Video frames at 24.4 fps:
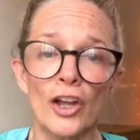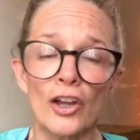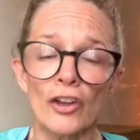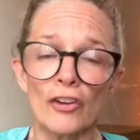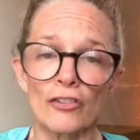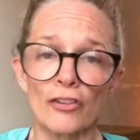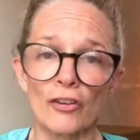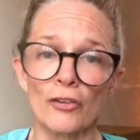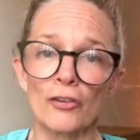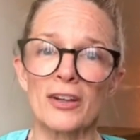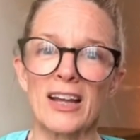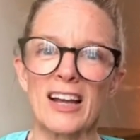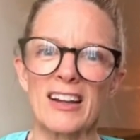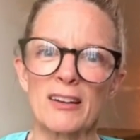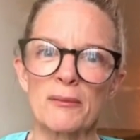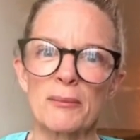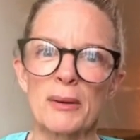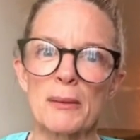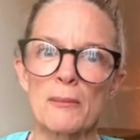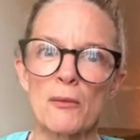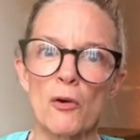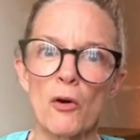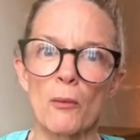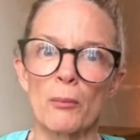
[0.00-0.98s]
So you get a
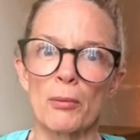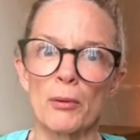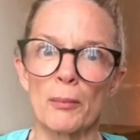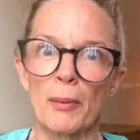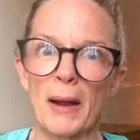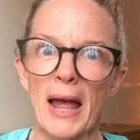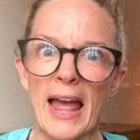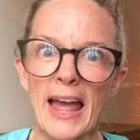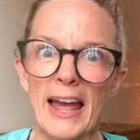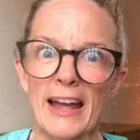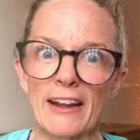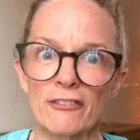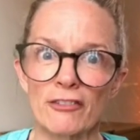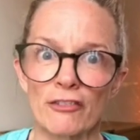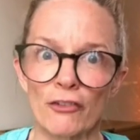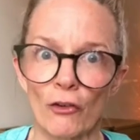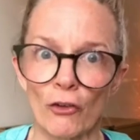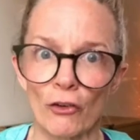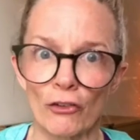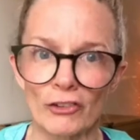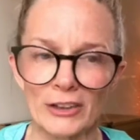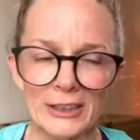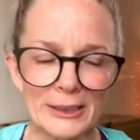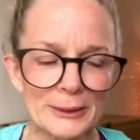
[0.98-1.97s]
bit more prepared
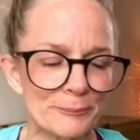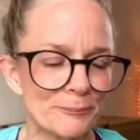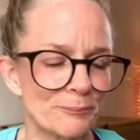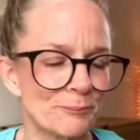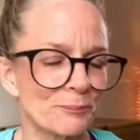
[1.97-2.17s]
for it.